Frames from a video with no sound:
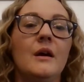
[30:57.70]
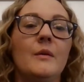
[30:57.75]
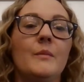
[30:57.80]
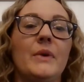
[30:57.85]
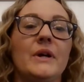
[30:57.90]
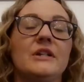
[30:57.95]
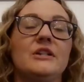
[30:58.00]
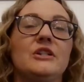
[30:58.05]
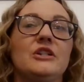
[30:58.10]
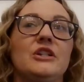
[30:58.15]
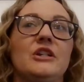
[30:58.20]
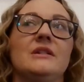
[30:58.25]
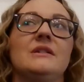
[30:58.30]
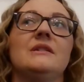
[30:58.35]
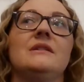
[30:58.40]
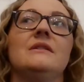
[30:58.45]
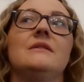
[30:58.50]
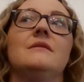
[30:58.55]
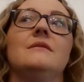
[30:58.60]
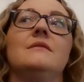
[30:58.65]
But
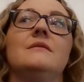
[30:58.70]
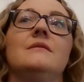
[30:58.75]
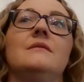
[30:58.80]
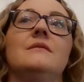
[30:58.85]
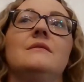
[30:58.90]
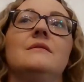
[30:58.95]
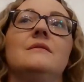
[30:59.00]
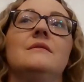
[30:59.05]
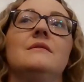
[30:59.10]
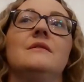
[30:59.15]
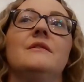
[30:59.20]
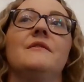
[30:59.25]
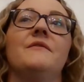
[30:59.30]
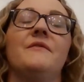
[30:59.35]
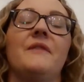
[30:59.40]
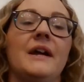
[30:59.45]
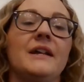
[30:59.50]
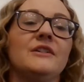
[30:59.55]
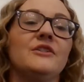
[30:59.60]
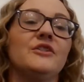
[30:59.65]
just to
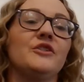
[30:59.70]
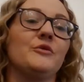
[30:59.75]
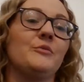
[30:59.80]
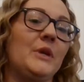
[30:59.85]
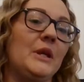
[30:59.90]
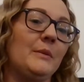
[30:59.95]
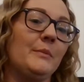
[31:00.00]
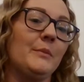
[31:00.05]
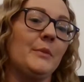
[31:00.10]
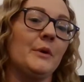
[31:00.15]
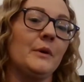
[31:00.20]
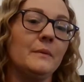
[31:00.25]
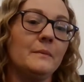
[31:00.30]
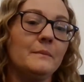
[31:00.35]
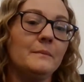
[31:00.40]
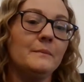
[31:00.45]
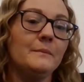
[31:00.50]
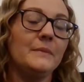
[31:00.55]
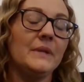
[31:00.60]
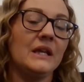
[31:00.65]
find your people,
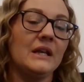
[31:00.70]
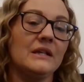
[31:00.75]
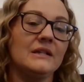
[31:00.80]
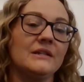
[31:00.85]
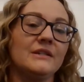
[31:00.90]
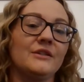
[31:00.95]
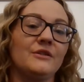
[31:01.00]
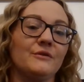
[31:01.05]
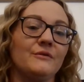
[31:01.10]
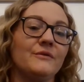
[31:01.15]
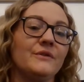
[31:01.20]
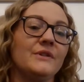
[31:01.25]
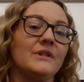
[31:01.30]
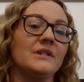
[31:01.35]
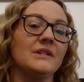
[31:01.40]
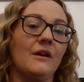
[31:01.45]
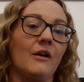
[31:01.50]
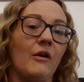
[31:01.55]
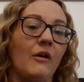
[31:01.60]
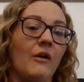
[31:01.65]
because through
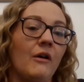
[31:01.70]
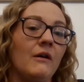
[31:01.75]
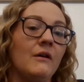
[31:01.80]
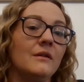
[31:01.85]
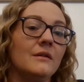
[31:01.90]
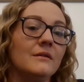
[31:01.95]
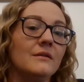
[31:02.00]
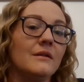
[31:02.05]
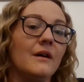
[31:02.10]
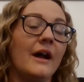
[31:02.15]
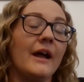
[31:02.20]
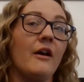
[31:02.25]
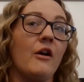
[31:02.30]
this all, I